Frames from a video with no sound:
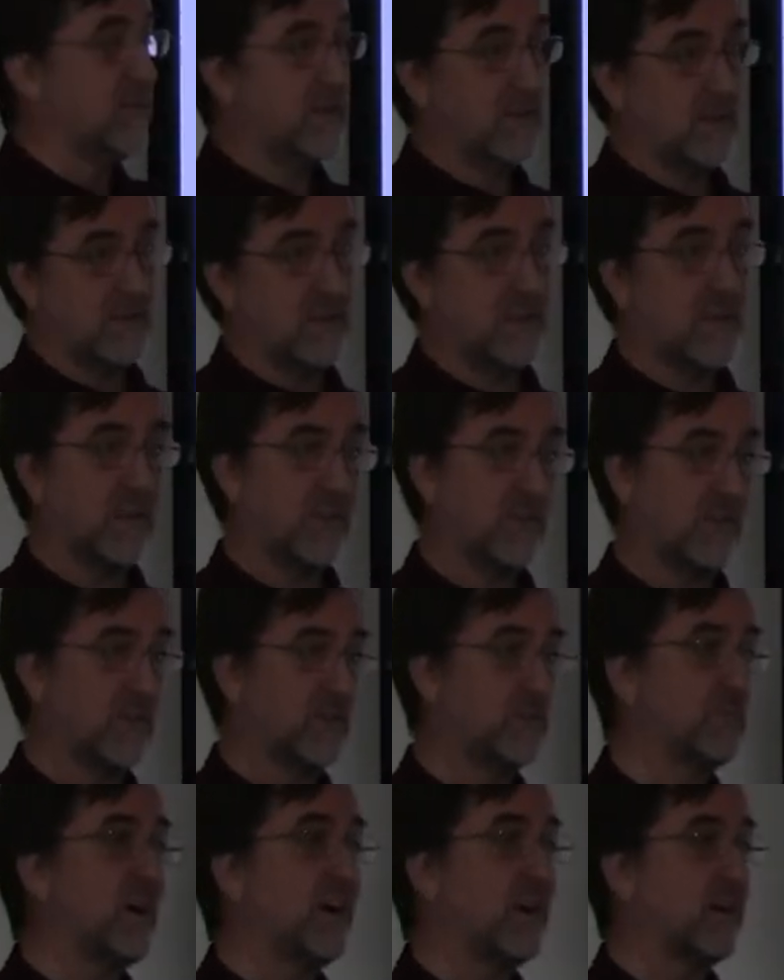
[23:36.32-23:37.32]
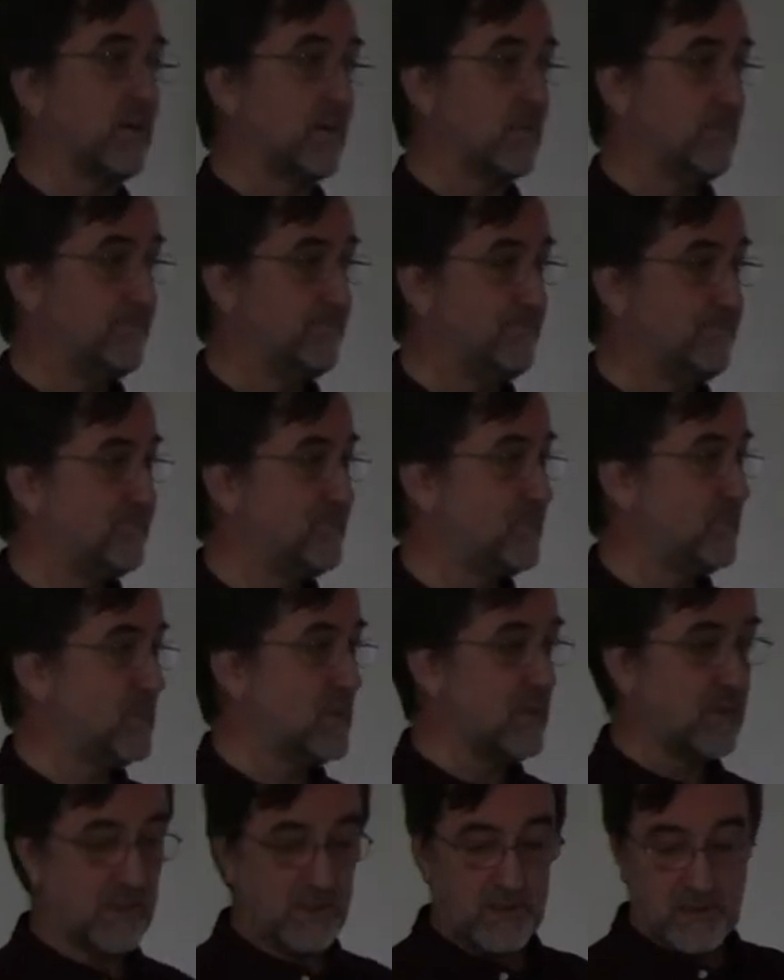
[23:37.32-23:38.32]
that it has expired
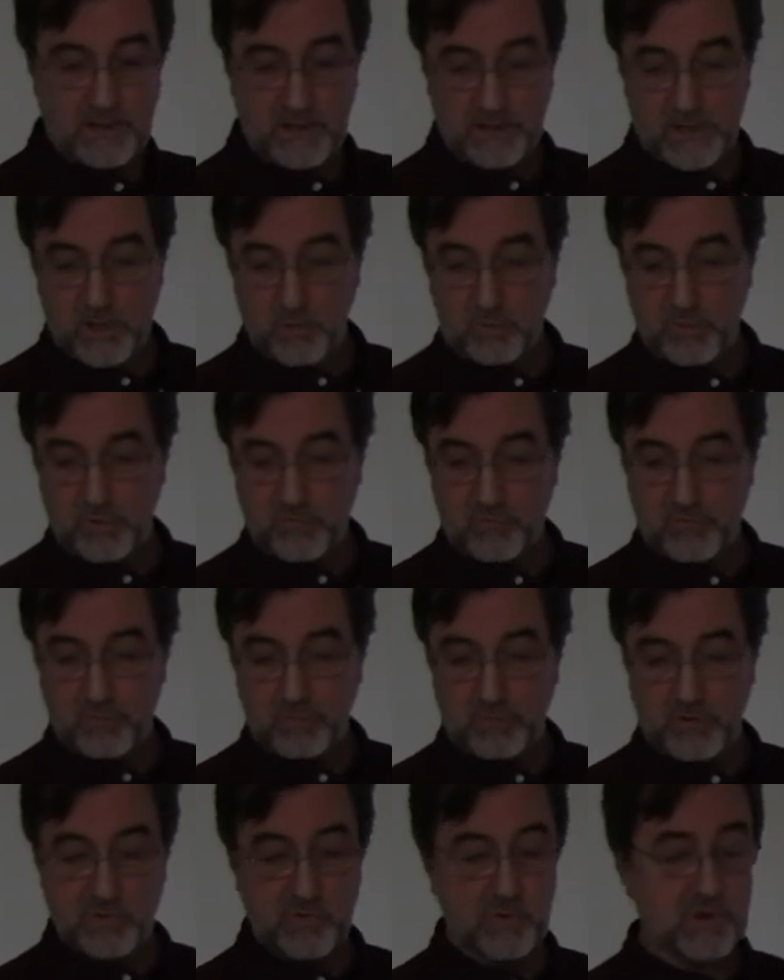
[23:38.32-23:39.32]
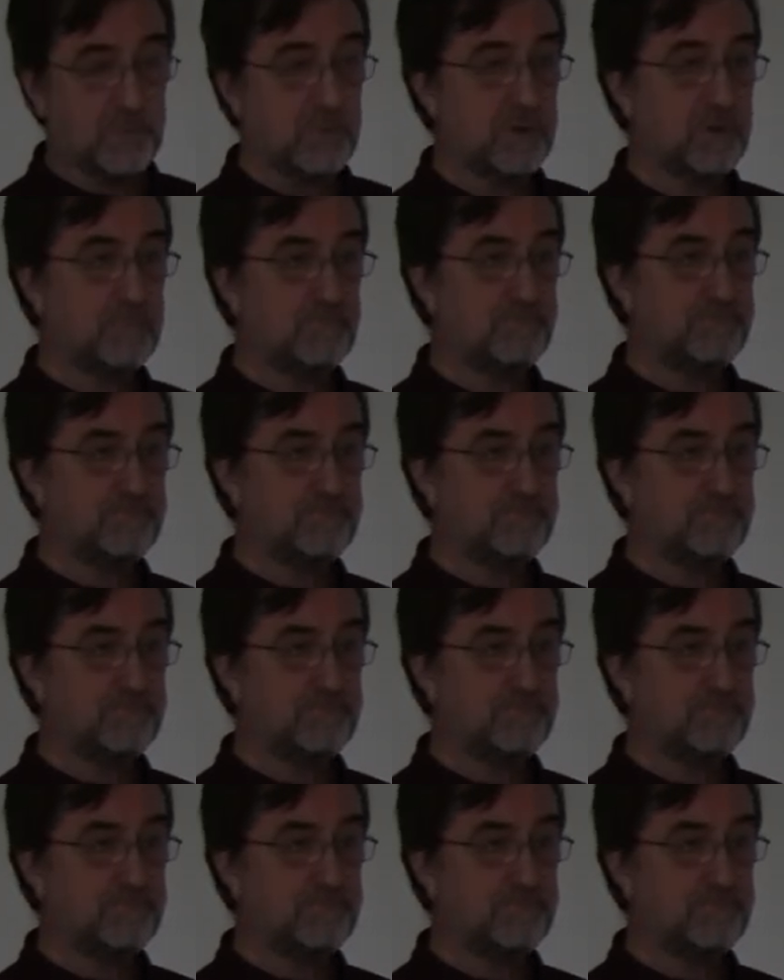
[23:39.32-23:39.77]
in, in the output from the script.